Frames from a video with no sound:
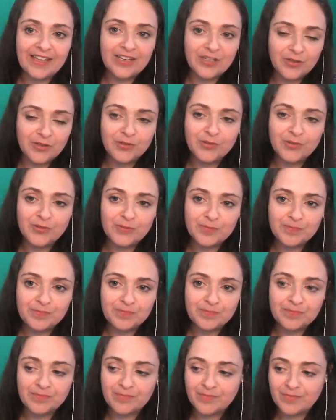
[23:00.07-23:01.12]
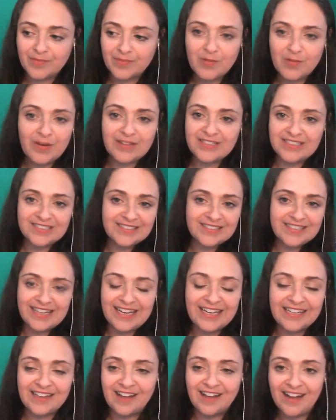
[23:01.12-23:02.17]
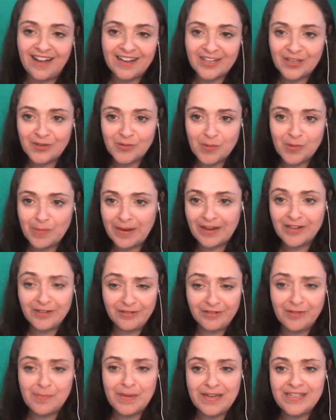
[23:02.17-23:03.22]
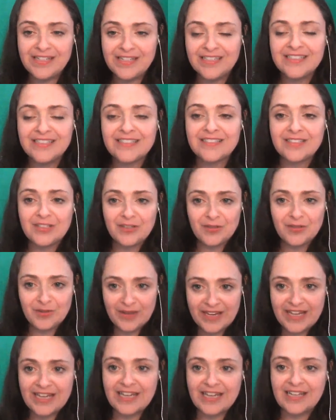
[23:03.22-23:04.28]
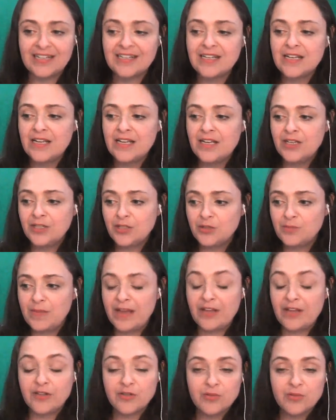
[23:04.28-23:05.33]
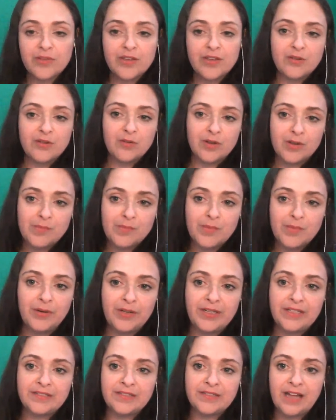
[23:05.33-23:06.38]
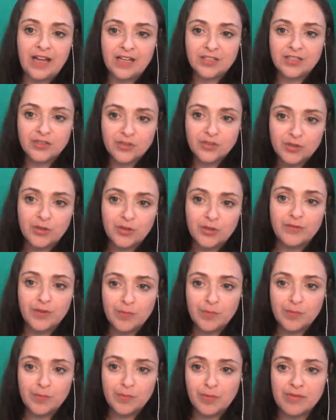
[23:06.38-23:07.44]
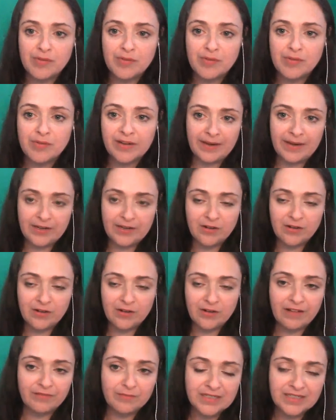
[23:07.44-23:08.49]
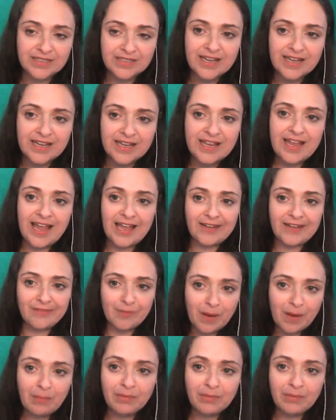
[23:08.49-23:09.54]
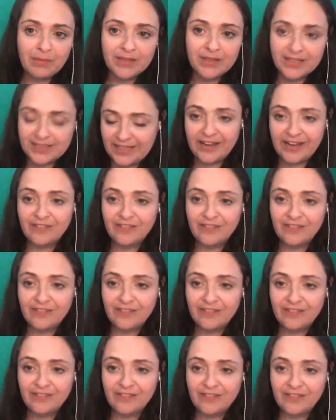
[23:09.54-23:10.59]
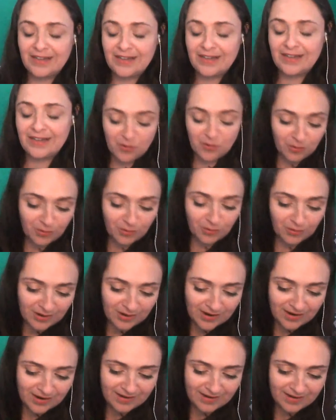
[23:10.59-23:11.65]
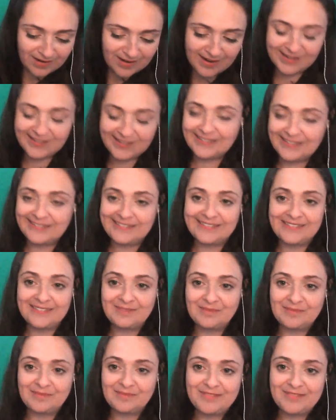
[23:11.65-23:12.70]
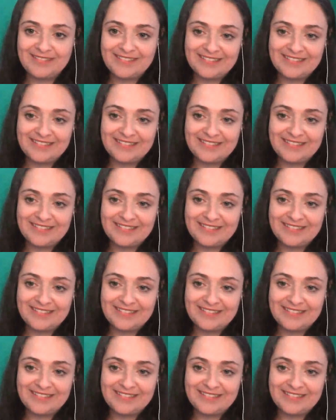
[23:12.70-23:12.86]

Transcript: that you aren't just here to argue about your opinions. You're here to make sure that your communities are served appropriately by your government. And Republican-led governments have